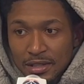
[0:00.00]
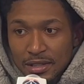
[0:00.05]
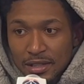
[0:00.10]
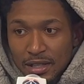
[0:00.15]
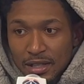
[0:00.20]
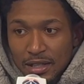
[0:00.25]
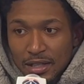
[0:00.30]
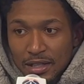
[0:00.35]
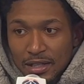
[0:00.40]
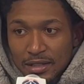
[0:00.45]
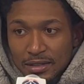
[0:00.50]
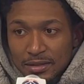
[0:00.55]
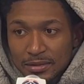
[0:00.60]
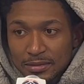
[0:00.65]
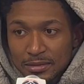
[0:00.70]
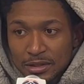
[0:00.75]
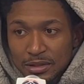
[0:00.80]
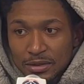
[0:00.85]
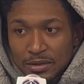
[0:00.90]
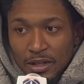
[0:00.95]
Uh,
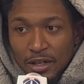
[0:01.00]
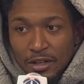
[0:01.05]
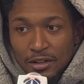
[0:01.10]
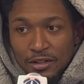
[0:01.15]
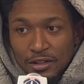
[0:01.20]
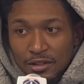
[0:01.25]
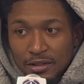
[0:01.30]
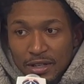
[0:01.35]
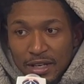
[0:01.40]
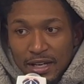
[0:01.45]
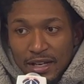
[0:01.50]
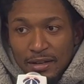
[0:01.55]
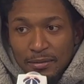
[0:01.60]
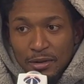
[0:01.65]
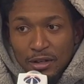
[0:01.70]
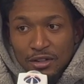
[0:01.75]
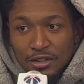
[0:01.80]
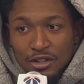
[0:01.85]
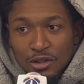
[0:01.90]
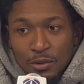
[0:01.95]
you know, earn your name,
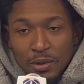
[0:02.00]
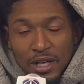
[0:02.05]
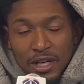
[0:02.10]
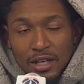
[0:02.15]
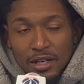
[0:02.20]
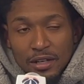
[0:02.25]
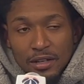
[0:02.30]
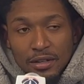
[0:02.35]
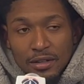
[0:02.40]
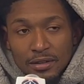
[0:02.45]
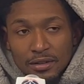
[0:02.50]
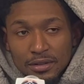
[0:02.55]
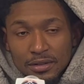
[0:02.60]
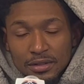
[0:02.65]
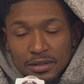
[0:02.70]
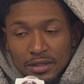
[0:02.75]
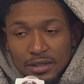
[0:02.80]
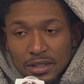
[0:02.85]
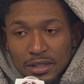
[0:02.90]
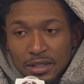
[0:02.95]
earn your way here,
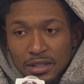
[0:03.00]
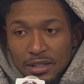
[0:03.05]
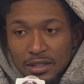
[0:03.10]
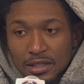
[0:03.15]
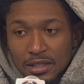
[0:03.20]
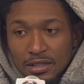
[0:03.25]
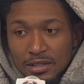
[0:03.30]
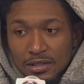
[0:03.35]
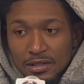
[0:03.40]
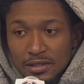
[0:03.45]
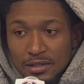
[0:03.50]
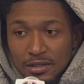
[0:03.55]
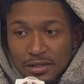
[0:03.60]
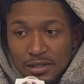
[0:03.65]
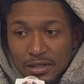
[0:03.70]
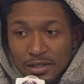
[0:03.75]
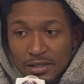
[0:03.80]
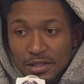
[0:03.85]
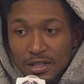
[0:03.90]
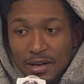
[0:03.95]
because uh, it's
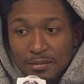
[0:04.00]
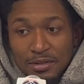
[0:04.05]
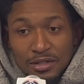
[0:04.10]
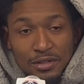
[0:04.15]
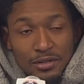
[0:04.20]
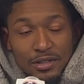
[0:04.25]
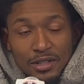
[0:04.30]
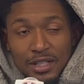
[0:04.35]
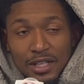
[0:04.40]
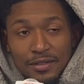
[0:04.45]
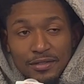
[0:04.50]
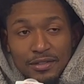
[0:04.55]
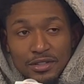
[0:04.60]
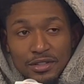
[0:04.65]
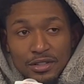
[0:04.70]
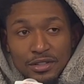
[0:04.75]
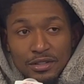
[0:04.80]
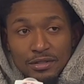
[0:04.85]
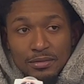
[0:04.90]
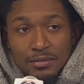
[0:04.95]
it's an opportunity given to
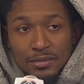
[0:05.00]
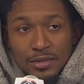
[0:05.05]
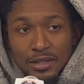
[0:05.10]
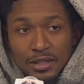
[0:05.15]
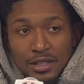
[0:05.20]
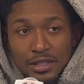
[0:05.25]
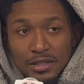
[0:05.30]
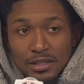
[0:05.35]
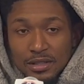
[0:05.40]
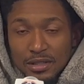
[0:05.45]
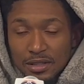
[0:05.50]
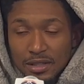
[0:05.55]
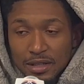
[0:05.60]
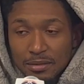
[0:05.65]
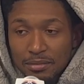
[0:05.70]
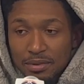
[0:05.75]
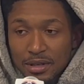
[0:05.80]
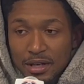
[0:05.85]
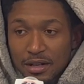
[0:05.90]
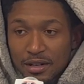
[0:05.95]
you. And he's, I'm
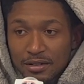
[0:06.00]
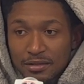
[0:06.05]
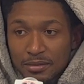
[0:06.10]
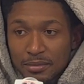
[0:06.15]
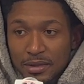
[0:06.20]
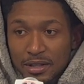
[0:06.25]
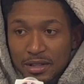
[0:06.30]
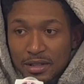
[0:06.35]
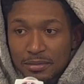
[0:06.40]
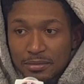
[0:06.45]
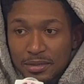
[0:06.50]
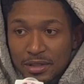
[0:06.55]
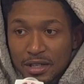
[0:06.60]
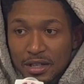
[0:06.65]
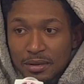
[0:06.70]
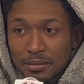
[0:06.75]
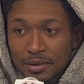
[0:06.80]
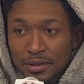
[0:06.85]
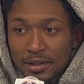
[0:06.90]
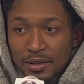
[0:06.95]
proud of him, man. I'm
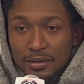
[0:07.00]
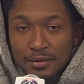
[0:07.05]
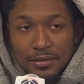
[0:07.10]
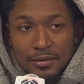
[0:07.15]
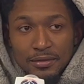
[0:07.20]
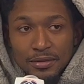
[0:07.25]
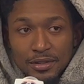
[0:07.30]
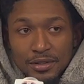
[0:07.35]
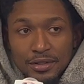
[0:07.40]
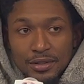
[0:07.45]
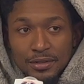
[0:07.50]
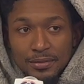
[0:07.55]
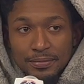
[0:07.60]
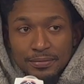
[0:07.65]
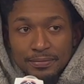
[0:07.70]
beyond proud, for sure.